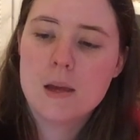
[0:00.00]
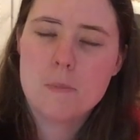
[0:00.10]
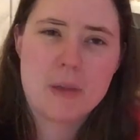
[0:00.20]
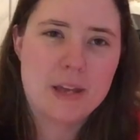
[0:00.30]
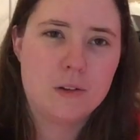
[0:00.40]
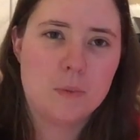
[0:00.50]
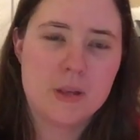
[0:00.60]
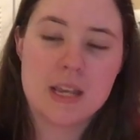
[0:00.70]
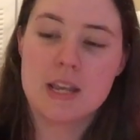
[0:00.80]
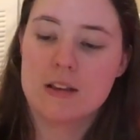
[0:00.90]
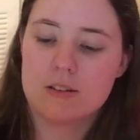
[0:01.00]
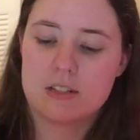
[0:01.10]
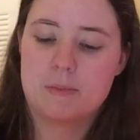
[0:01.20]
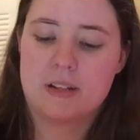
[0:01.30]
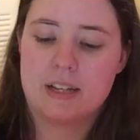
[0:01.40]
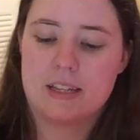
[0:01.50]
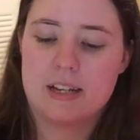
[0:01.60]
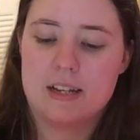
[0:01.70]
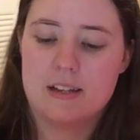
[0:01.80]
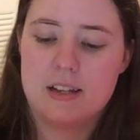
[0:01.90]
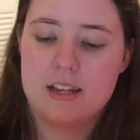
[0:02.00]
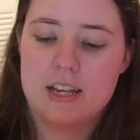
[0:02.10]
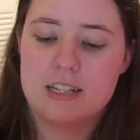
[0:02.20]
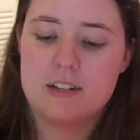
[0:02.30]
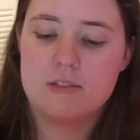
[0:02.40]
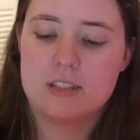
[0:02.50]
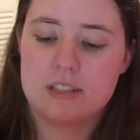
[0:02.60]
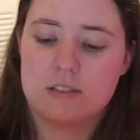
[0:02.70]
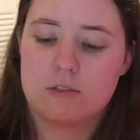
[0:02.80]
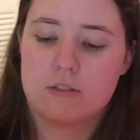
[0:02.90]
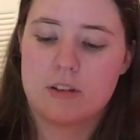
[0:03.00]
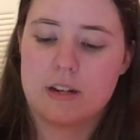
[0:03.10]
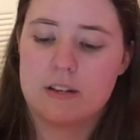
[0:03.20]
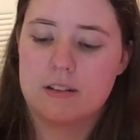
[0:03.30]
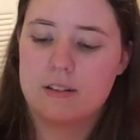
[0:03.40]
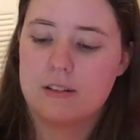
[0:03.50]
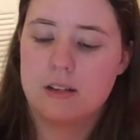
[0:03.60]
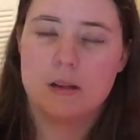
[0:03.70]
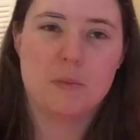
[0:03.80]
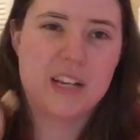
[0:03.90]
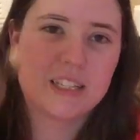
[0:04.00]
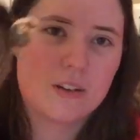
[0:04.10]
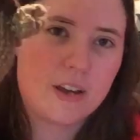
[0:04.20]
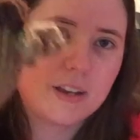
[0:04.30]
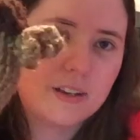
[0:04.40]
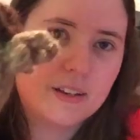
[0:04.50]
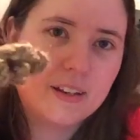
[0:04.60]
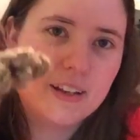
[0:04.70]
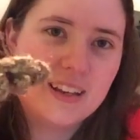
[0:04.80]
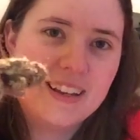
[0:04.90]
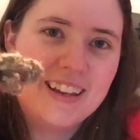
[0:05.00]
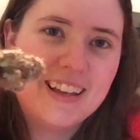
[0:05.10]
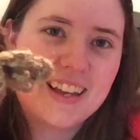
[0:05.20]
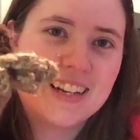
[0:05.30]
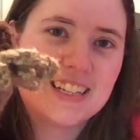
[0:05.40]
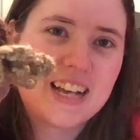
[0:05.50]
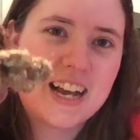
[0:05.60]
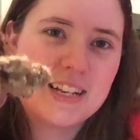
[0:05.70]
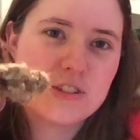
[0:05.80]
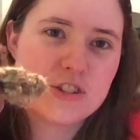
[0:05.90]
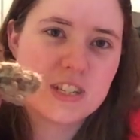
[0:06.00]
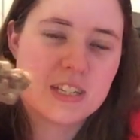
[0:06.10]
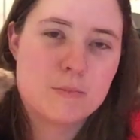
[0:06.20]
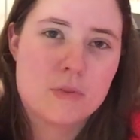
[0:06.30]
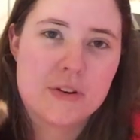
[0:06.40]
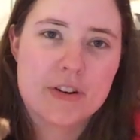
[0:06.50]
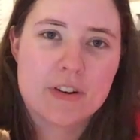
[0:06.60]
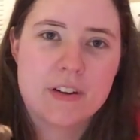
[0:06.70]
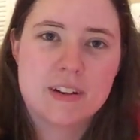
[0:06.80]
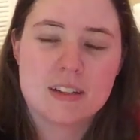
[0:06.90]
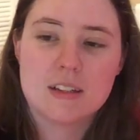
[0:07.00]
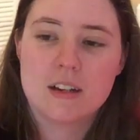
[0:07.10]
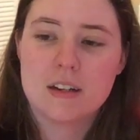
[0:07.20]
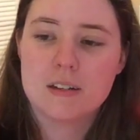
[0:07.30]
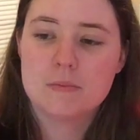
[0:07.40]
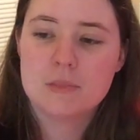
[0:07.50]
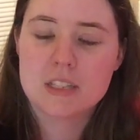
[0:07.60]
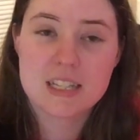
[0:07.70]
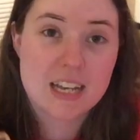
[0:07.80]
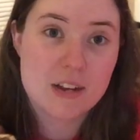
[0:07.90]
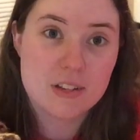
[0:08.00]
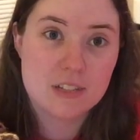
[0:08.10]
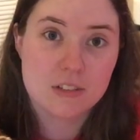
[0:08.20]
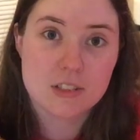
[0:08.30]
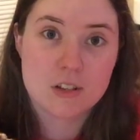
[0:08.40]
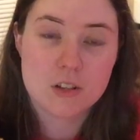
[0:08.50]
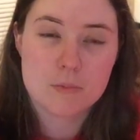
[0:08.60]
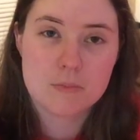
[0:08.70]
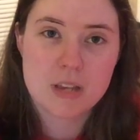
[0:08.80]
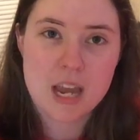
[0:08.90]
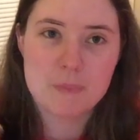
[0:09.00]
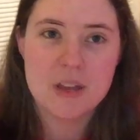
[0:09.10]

Petal Pink or something like that. His nose is a little crooked. That's okay. And his eyes are just embroidered on, because that's how he looks on the game.